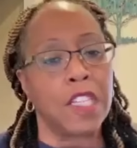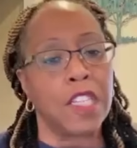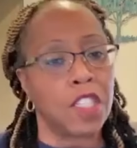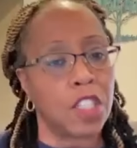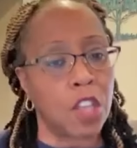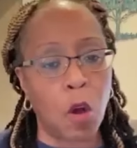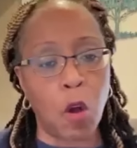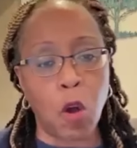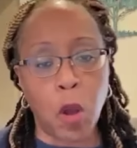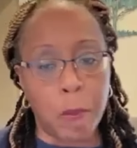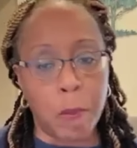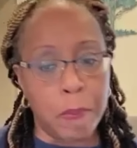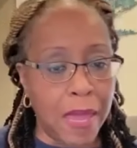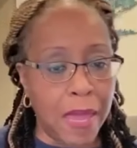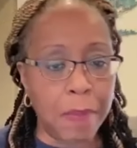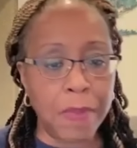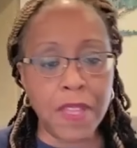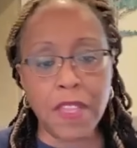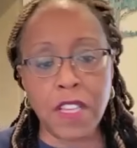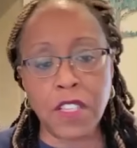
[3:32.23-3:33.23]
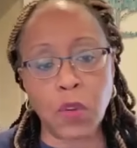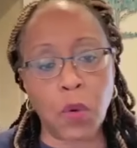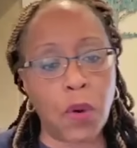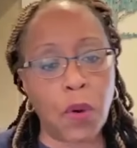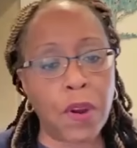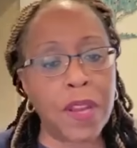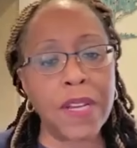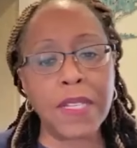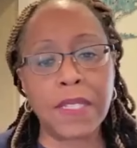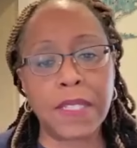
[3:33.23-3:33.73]
So maybe this
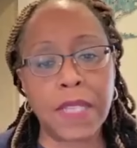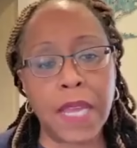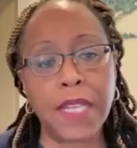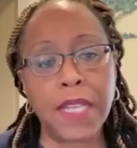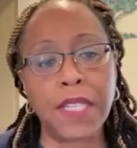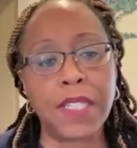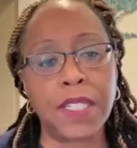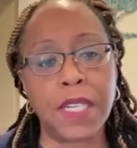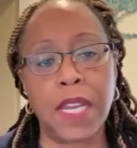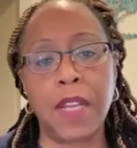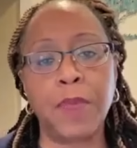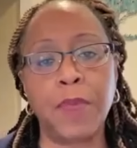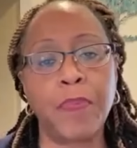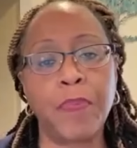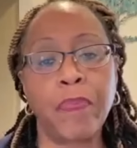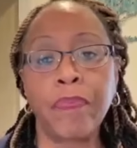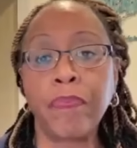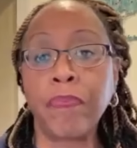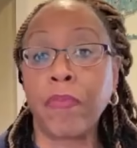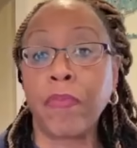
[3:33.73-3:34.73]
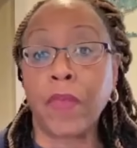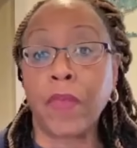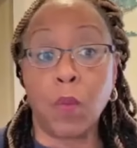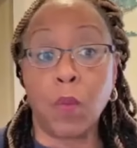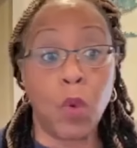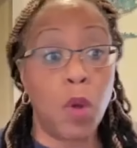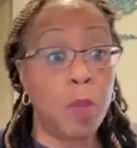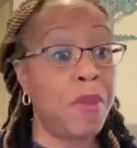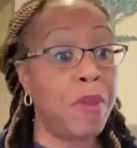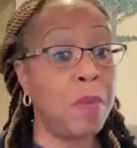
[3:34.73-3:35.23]
organization
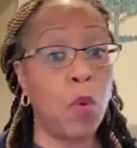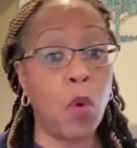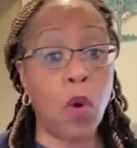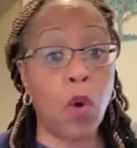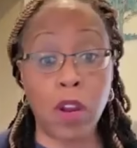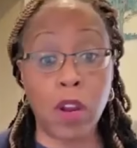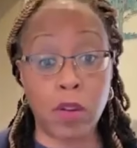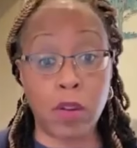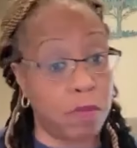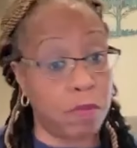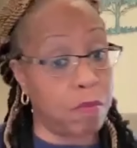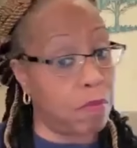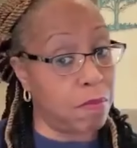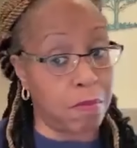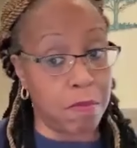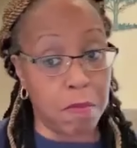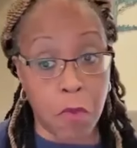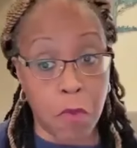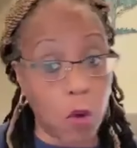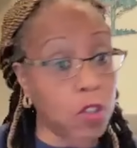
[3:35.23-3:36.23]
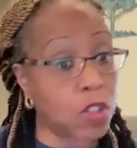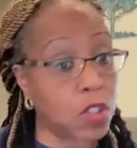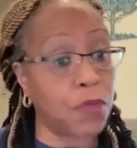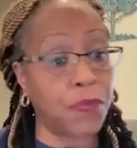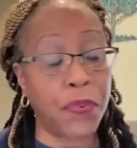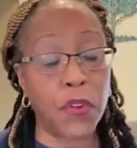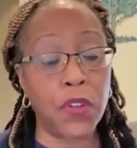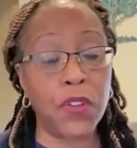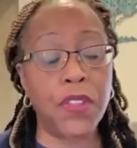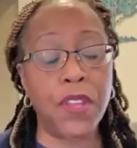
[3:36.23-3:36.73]
will be more
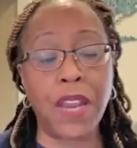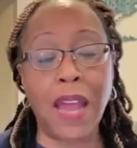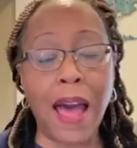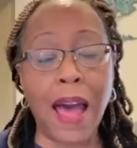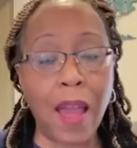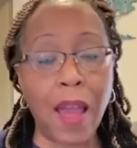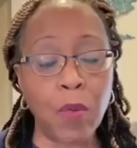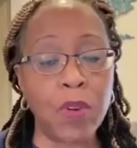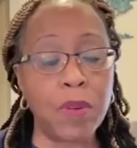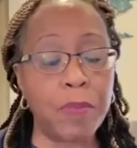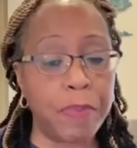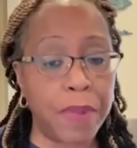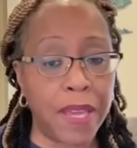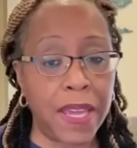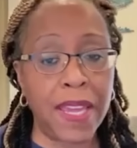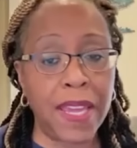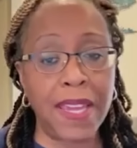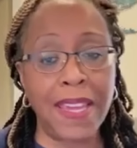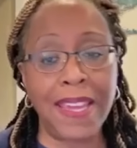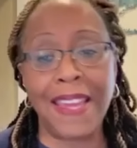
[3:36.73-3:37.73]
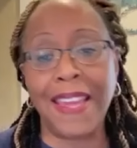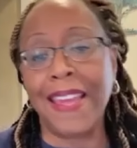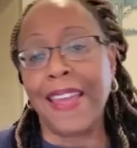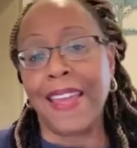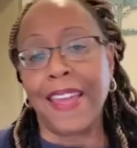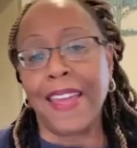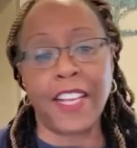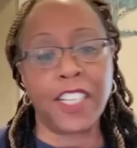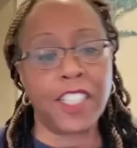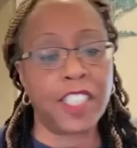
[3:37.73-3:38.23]
merciful than I would be,
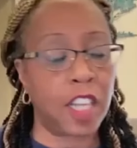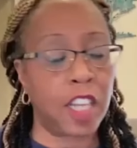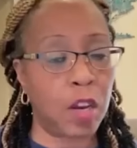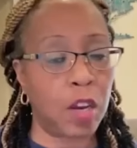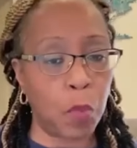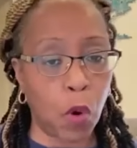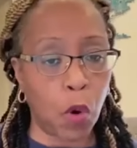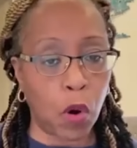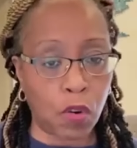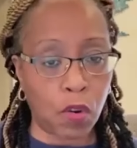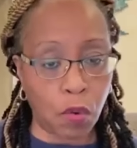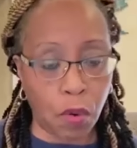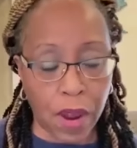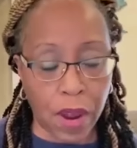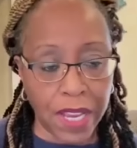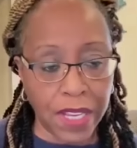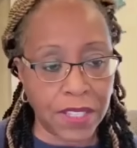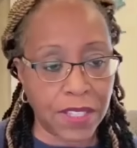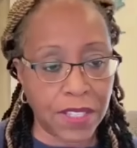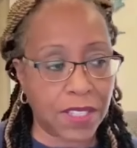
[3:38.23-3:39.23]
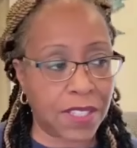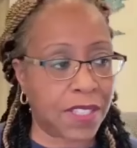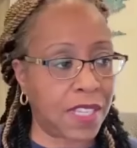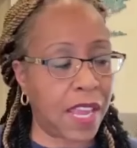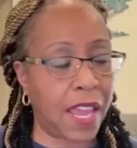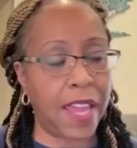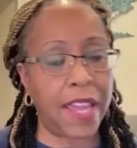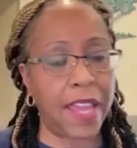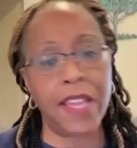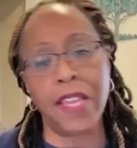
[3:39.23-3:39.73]
extend more grace,
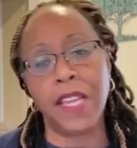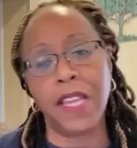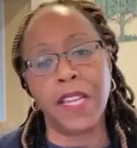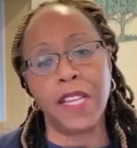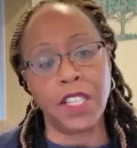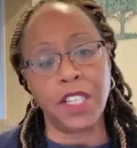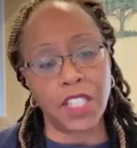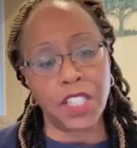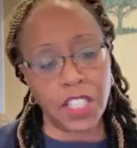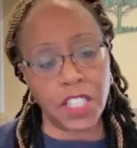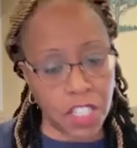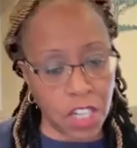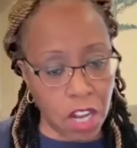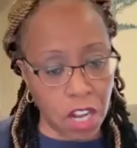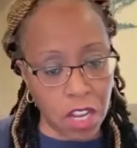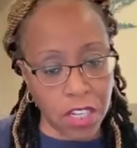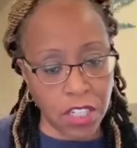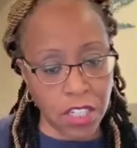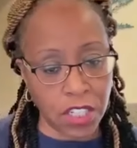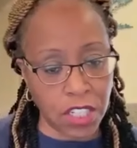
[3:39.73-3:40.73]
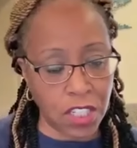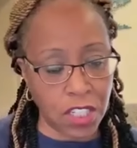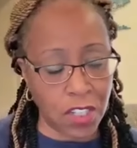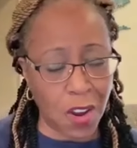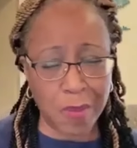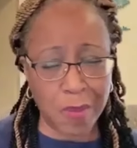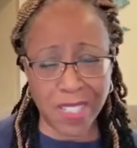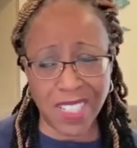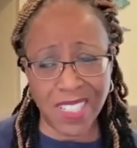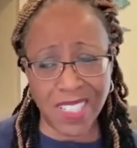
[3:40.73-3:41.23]
say she's young, she's
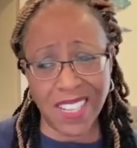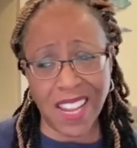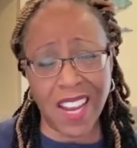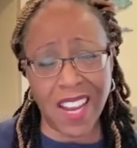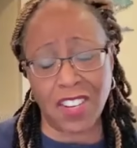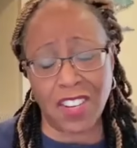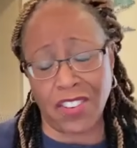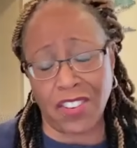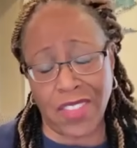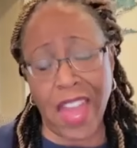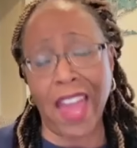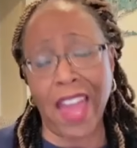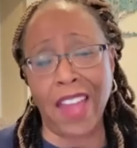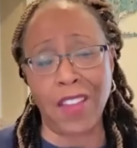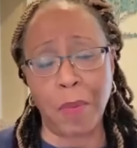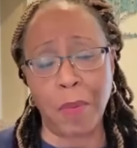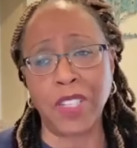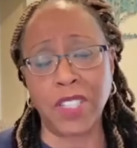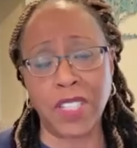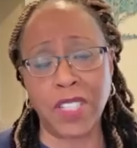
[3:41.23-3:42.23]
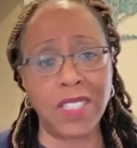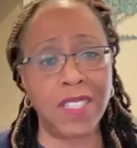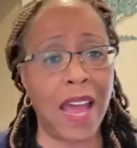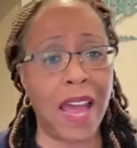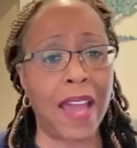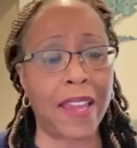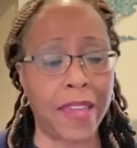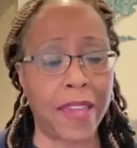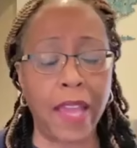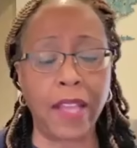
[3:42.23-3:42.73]
not, I mean, she's not that, I mean, she's
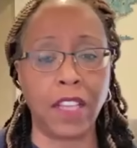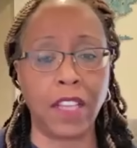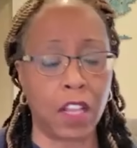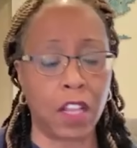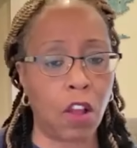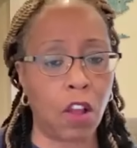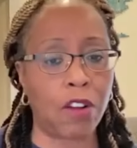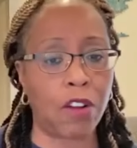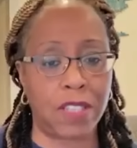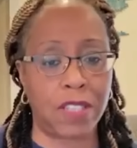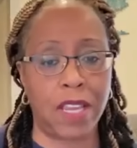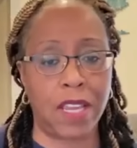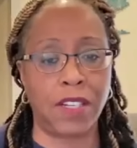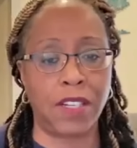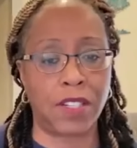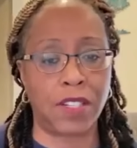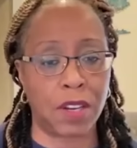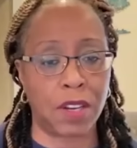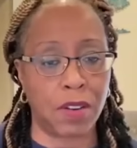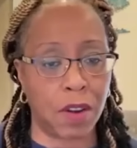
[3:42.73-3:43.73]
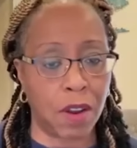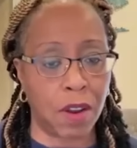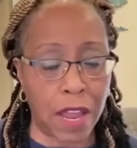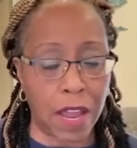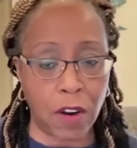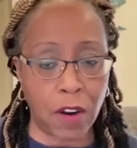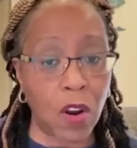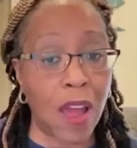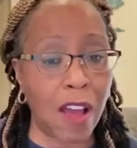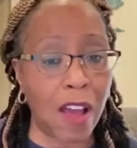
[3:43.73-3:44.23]
not Caitlin Clark's age.
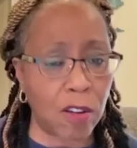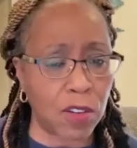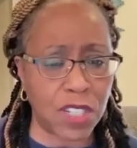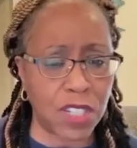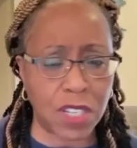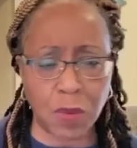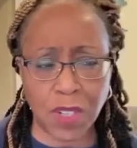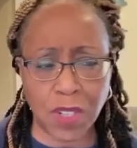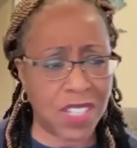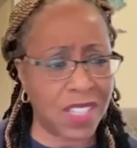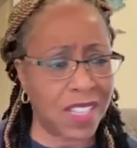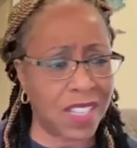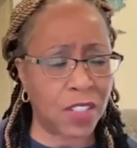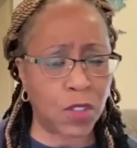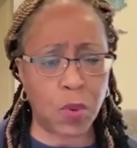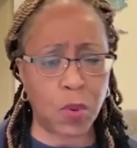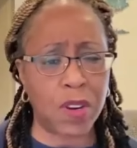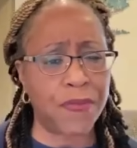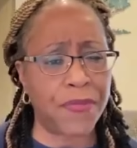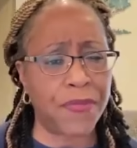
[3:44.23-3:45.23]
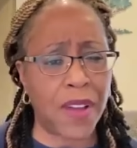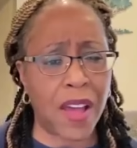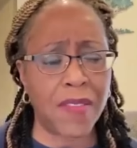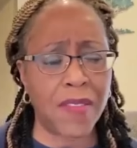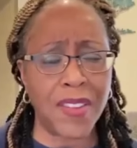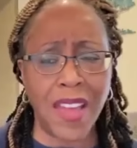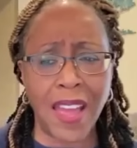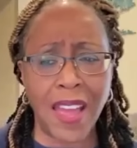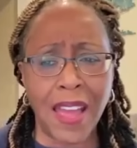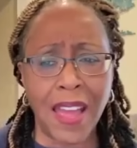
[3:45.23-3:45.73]
I don't know how she was. She like
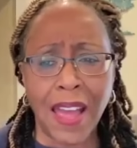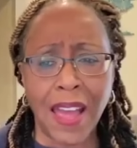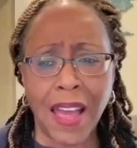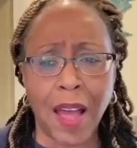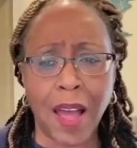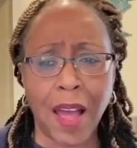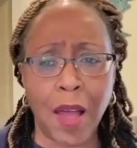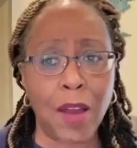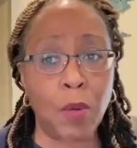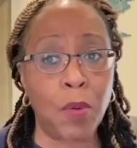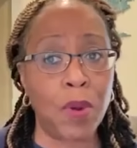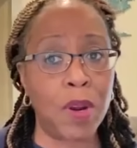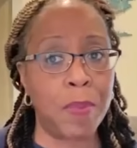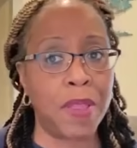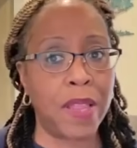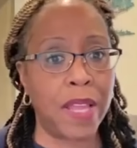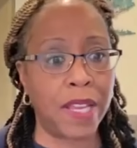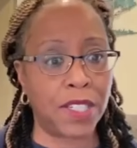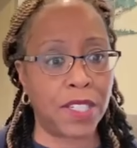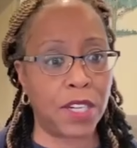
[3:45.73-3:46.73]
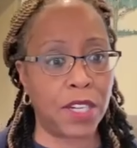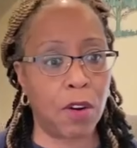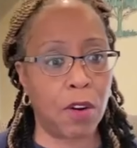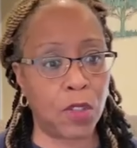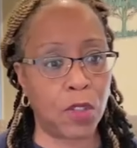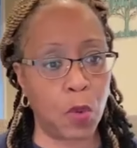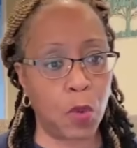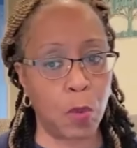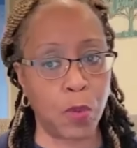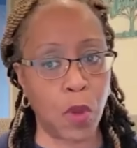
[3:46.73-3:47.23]
twenty-five. Uh, I don't want to be like Sheryl
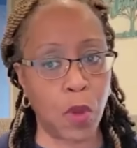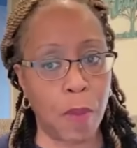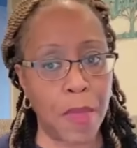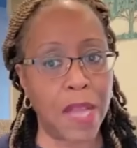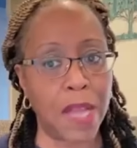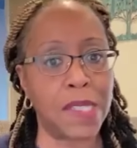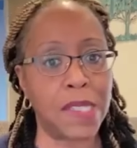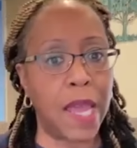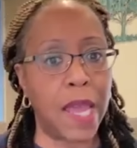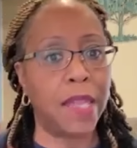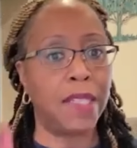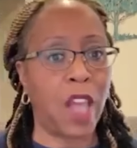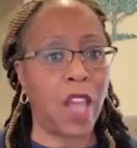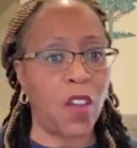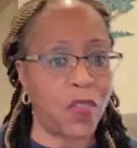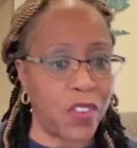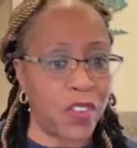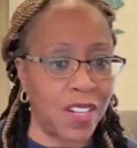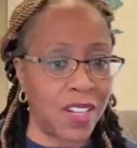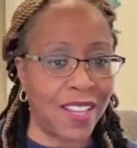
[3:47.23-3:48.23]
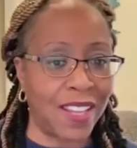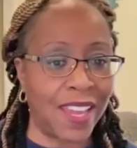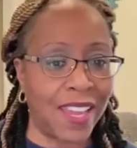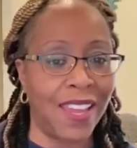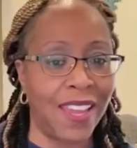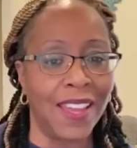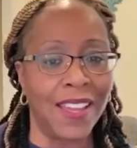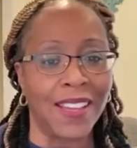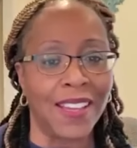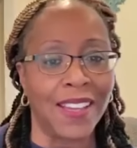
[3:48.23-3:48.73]
Swoopes. So I'm not saying
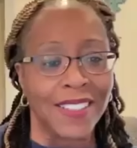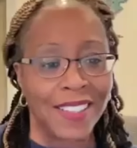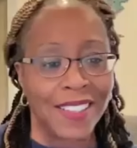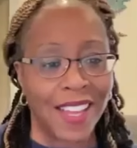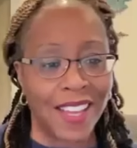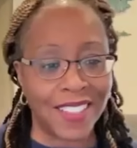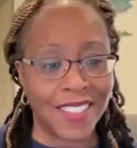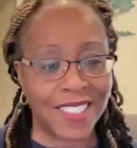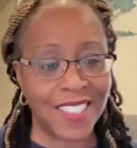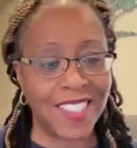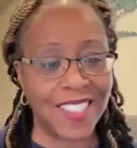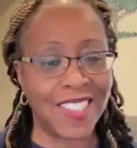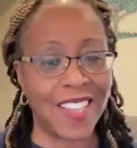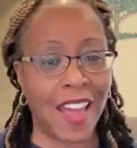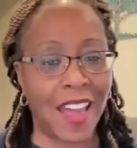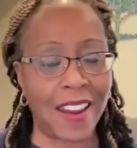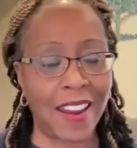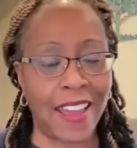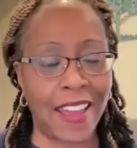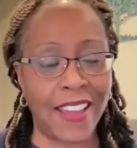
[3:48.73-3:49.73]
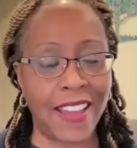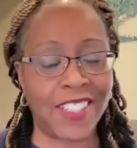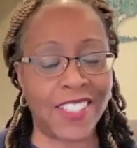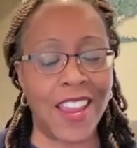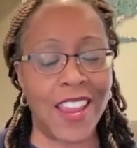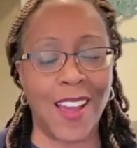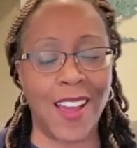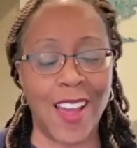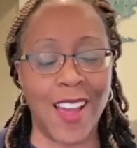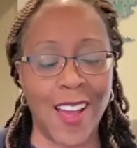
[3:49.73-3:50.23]
definitely that she's that
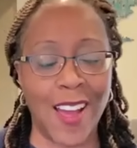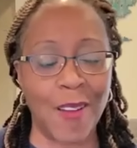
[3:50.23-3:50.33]
age.